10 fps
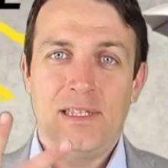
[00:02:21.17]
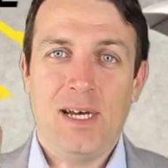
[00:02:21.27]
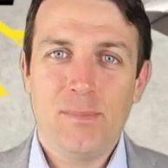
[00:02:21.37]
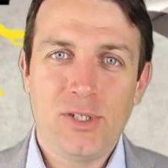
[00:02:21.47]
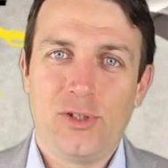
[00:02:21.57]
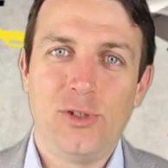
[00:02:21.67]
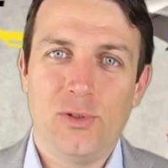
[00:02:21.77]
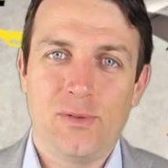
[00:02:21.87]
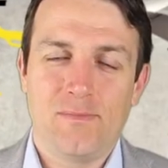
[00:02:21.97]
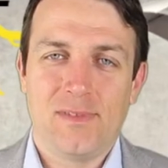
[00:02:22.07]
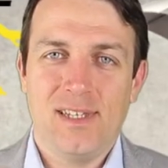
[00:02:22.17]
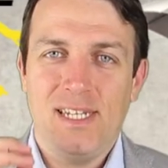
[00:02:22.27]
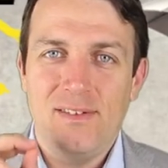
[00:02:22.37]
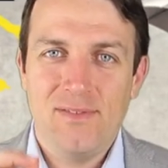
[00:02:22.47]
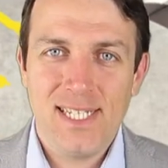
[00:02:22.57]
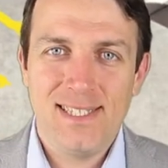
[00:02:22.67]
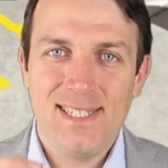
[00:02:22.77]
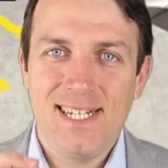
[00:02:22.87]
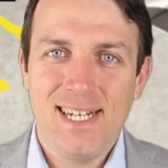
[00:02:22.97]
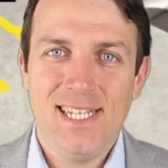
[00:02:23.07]
Number two,
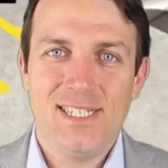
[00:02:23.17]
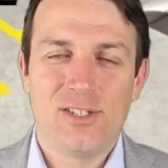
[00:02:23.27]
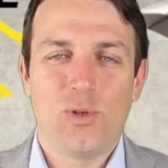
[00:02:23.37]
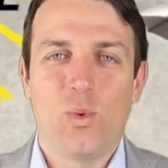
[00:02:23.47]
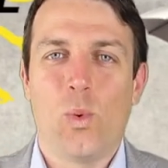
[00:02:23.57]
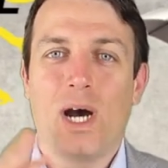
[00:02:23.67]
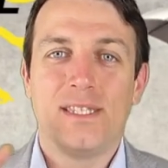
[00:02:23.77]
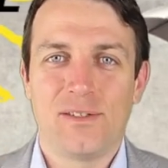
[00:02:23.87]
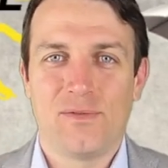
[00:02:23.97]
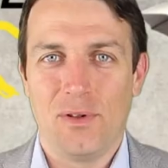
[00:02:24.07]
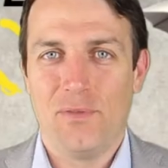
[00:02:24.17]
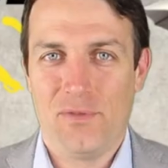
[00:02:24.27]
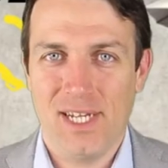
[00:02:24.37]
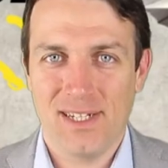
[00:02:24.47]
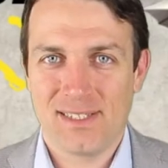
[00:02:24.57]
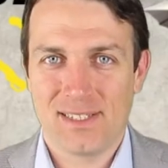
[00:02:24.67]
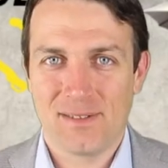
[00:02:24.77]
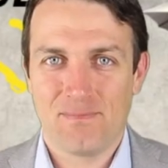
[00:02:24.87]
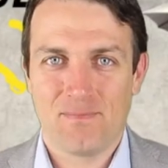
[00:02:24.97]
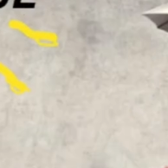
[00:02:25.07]
investing leads to wonderful things.